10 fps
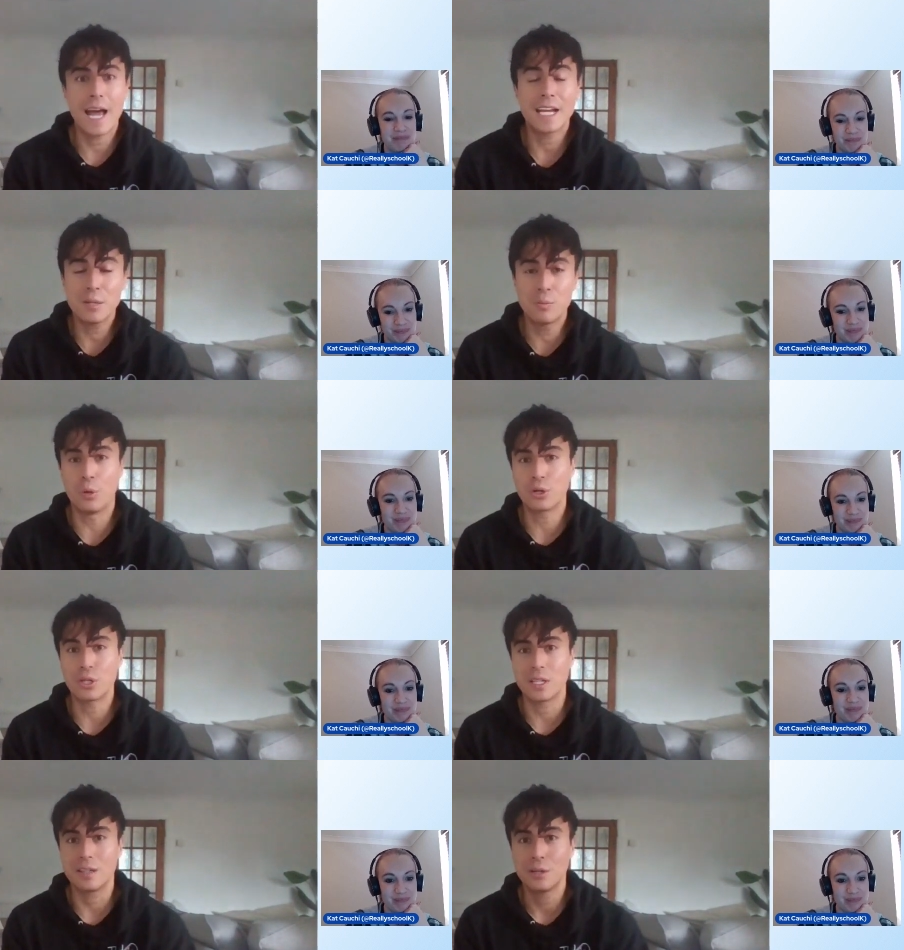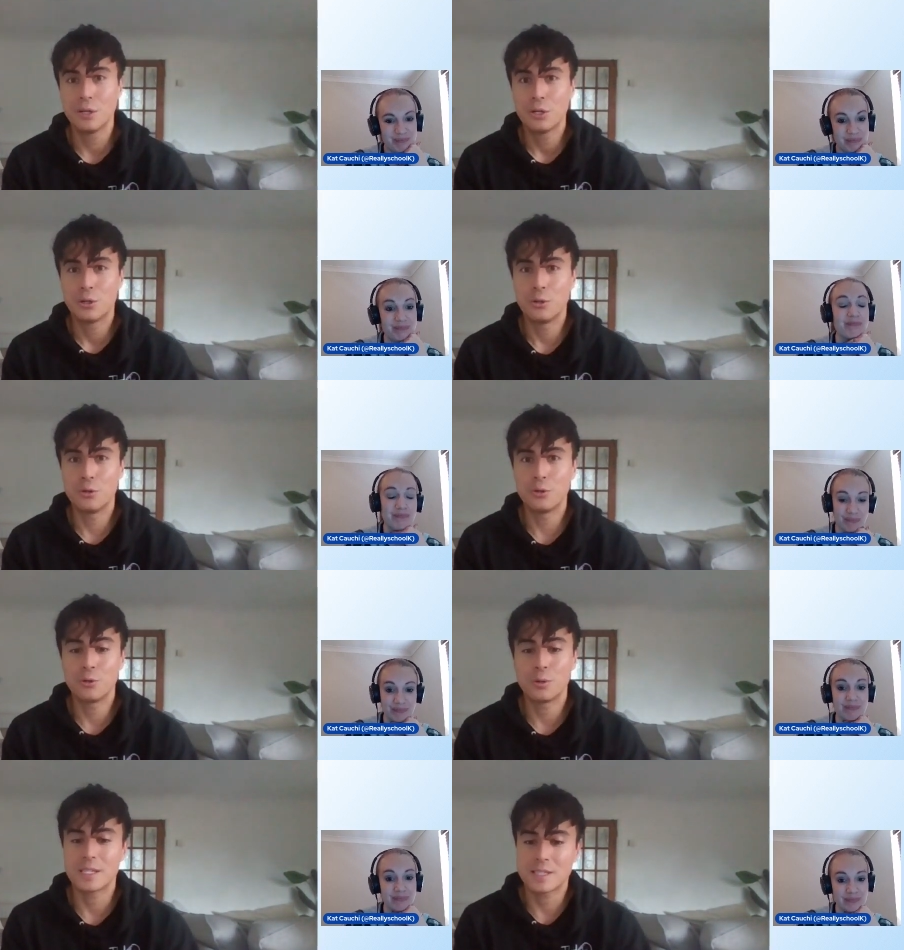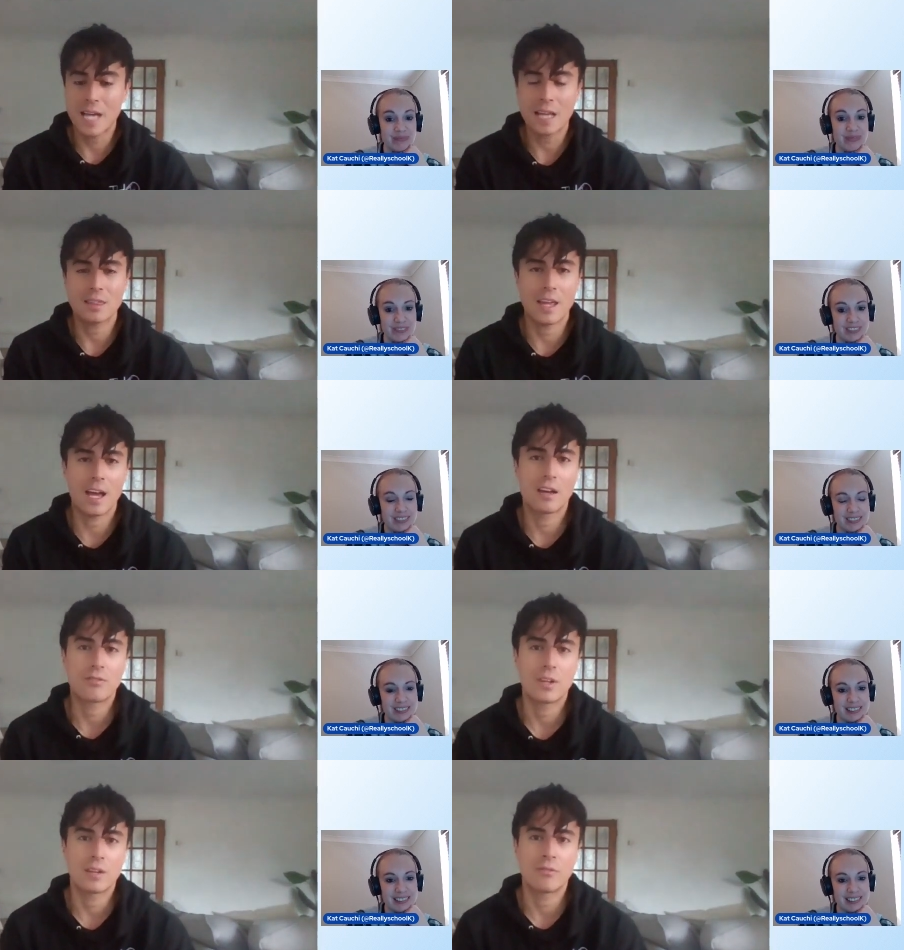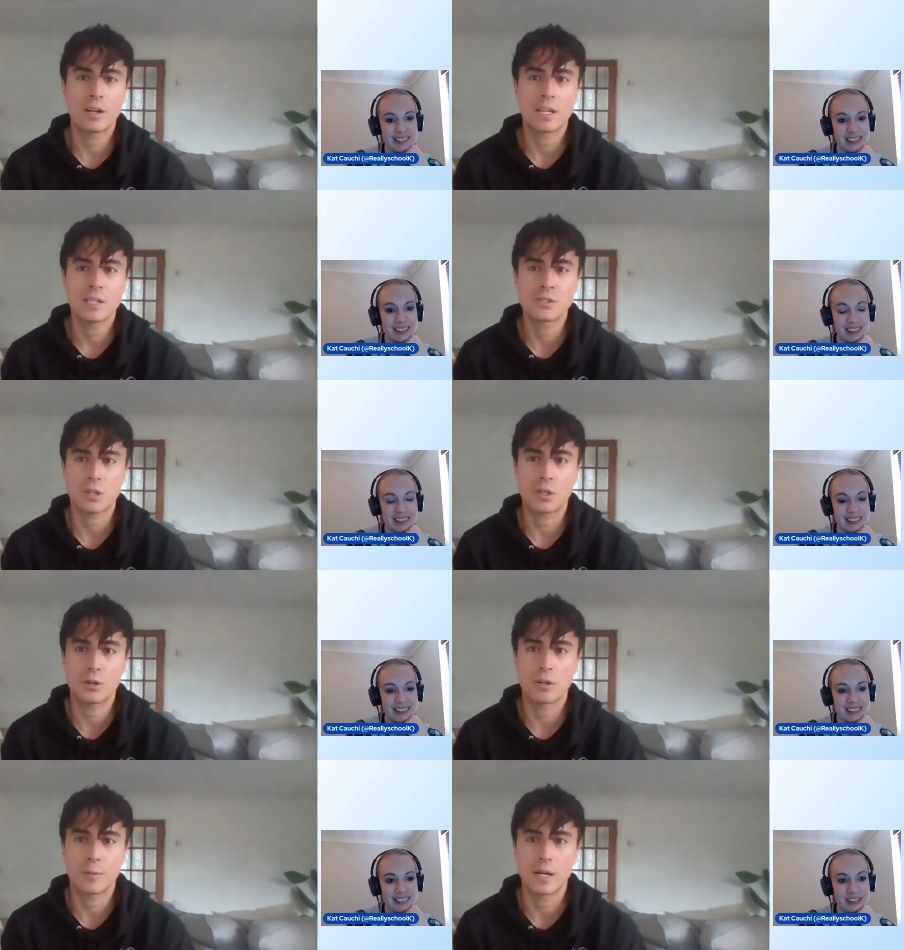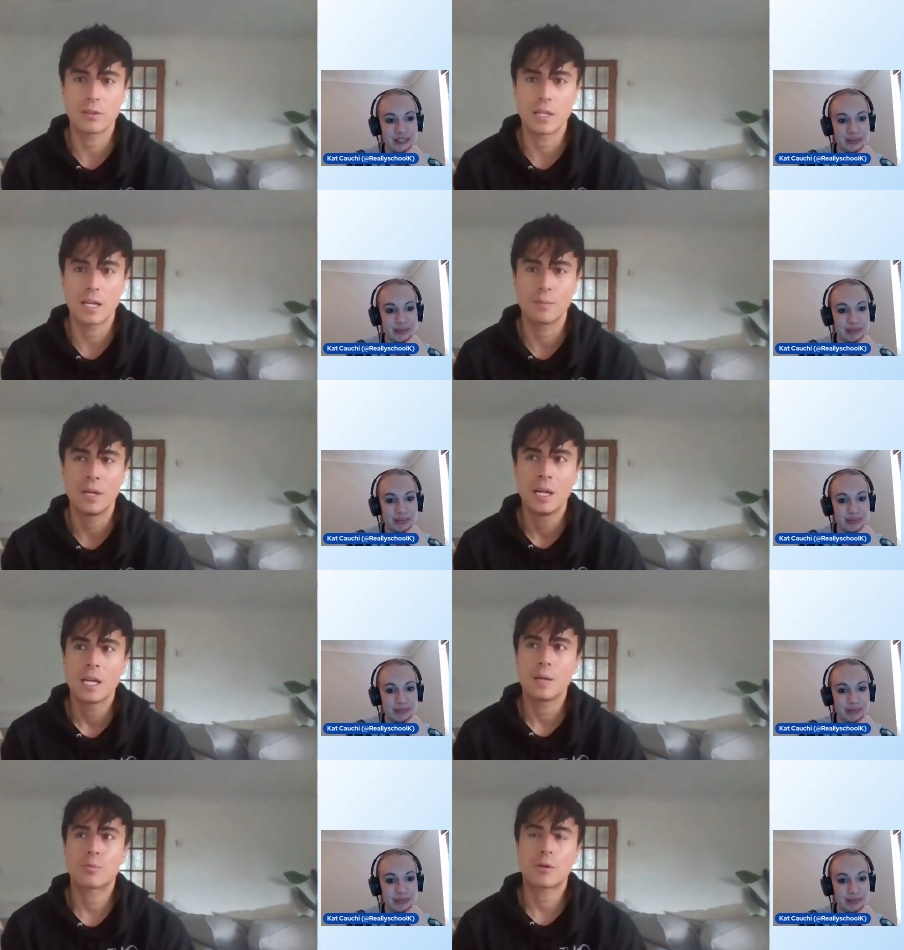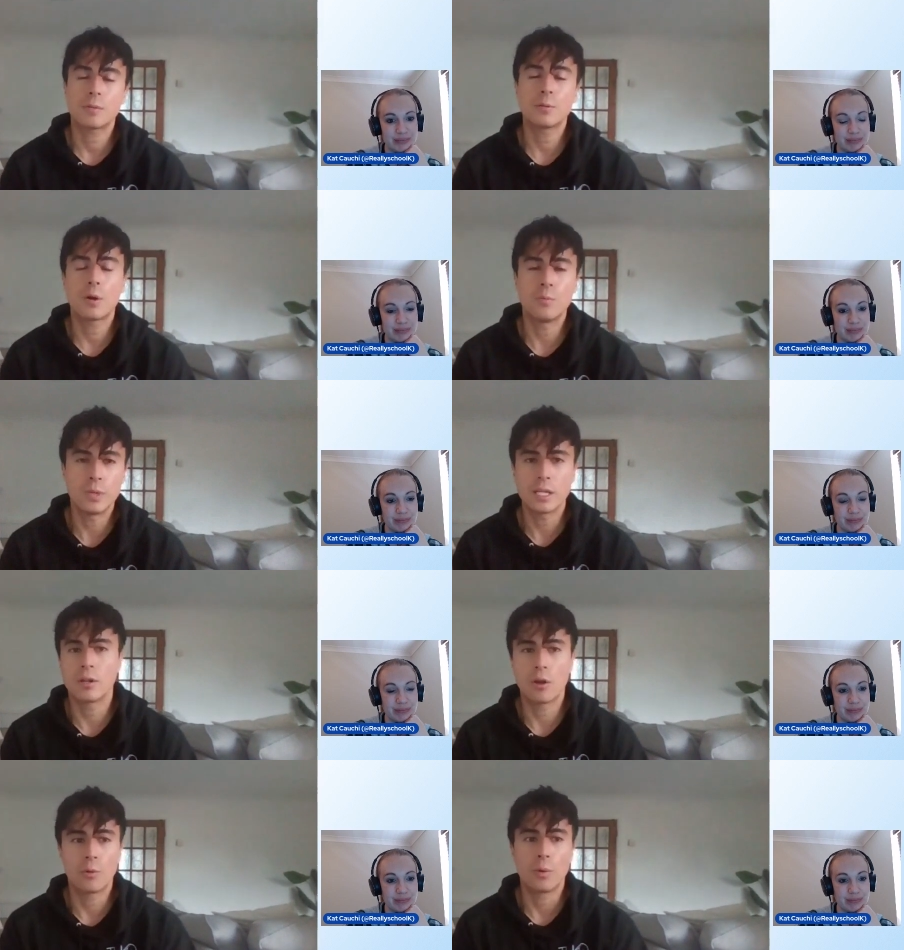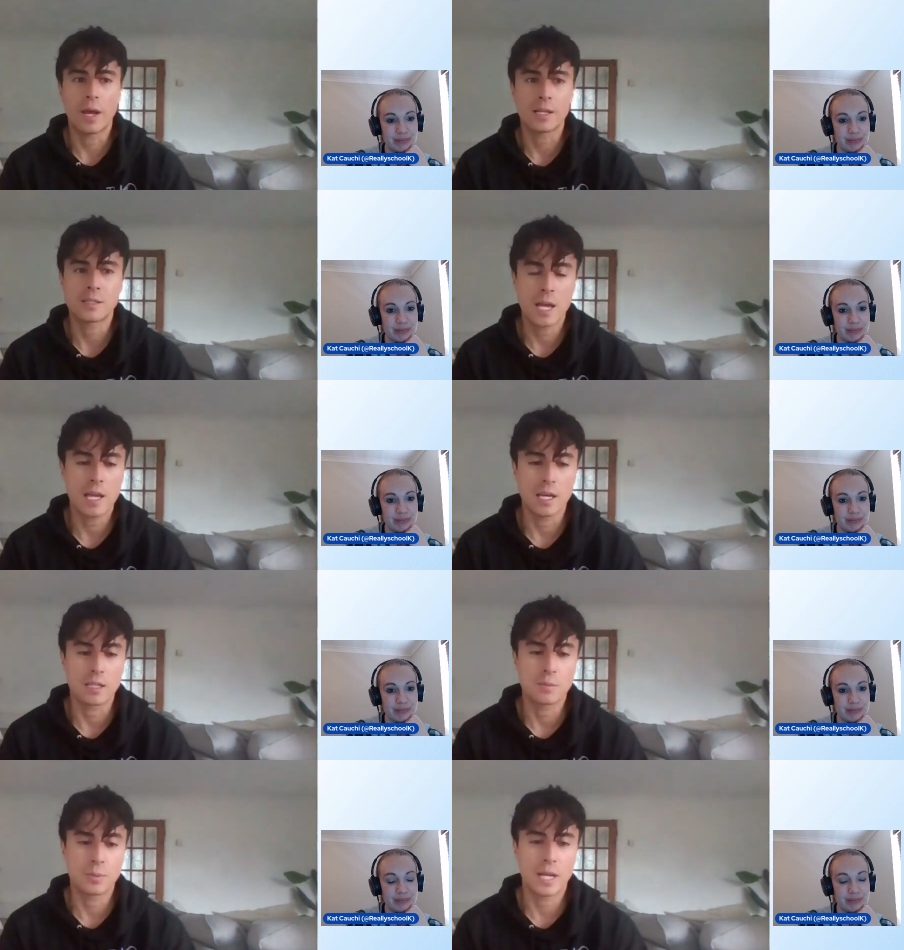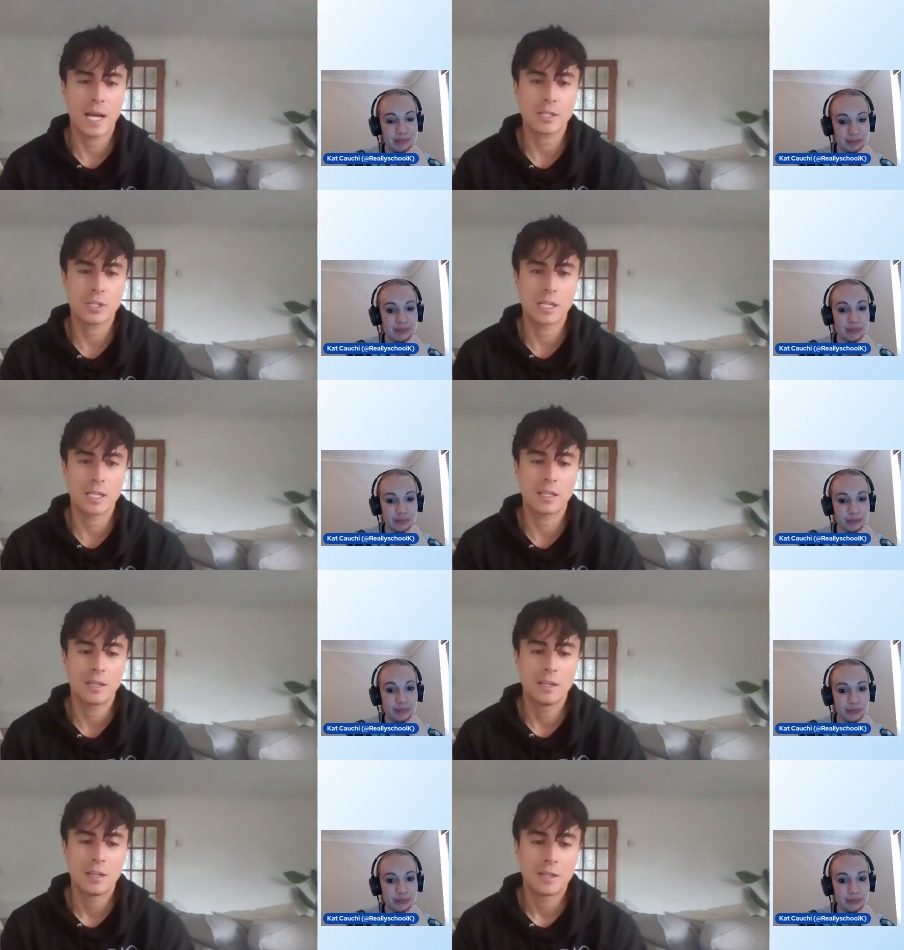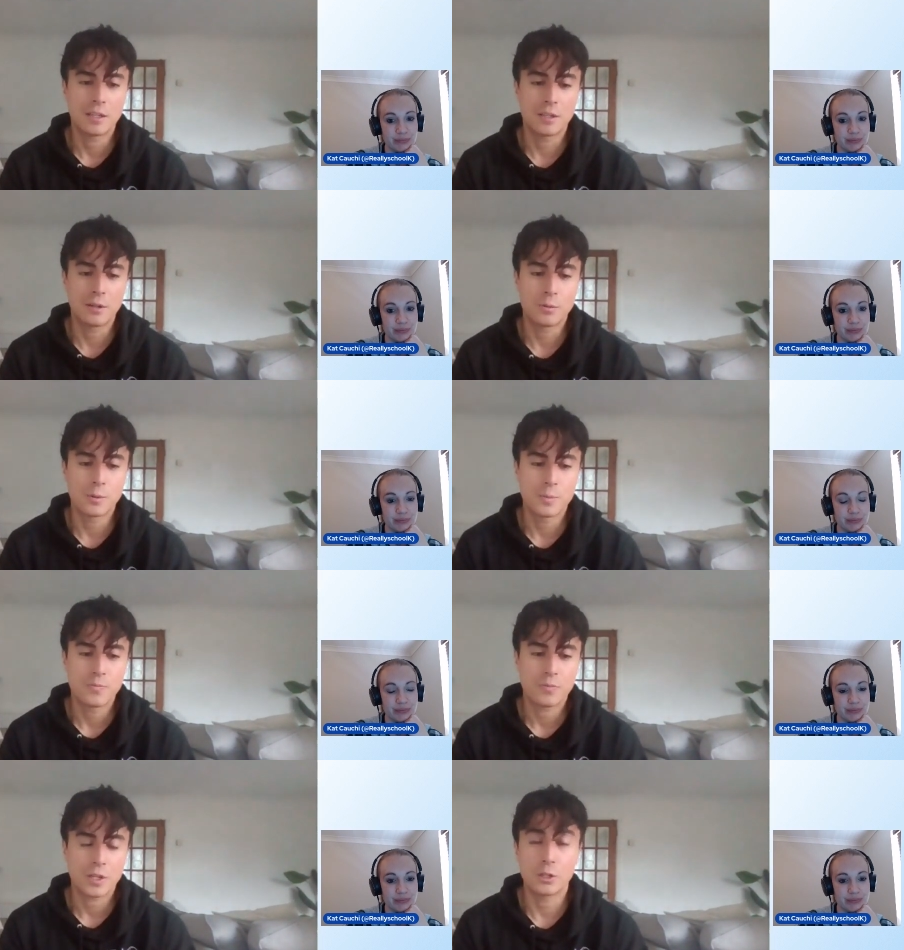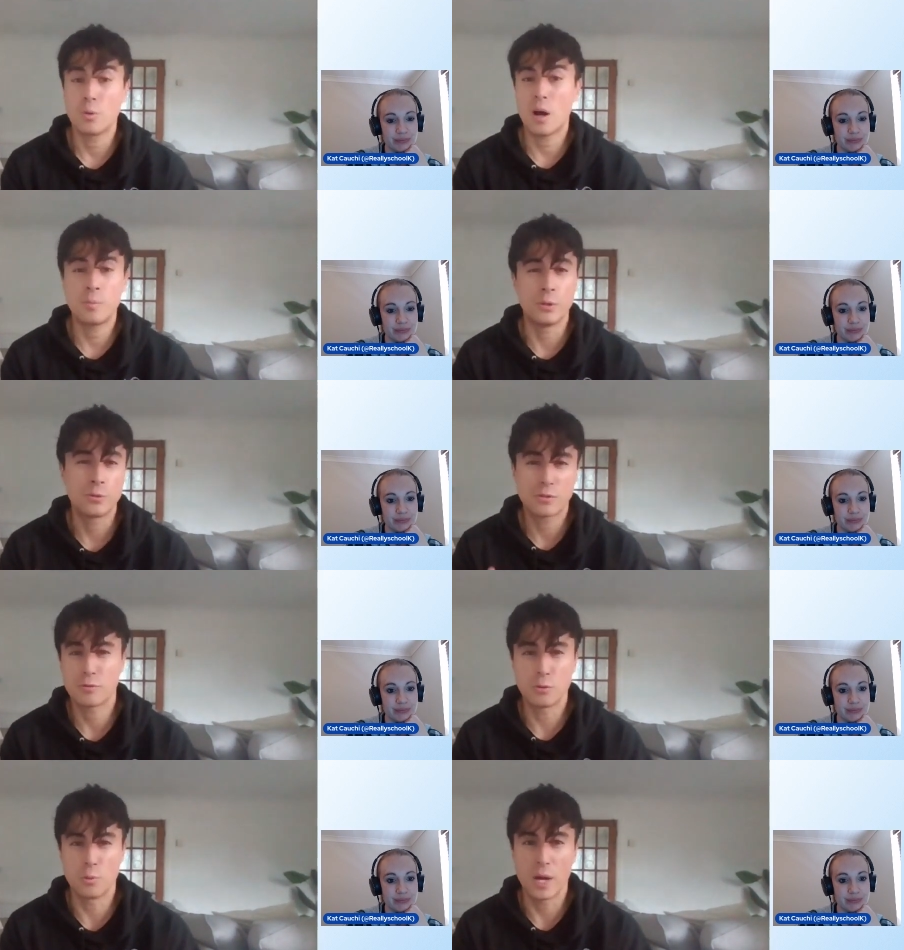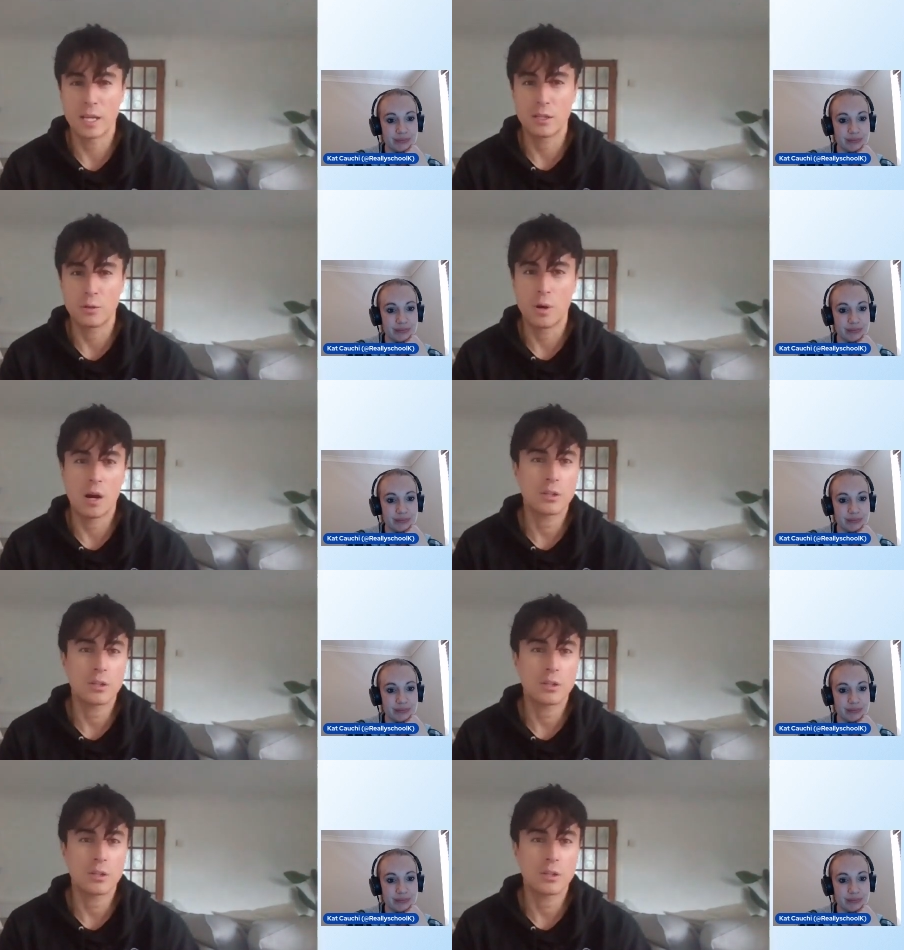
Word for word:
Speaker 1: anybody who mm. sat there feeling very insecure about them, it probably won't mean a lot when I say it, but actually, mm. you know, you are beautiful the way that you are.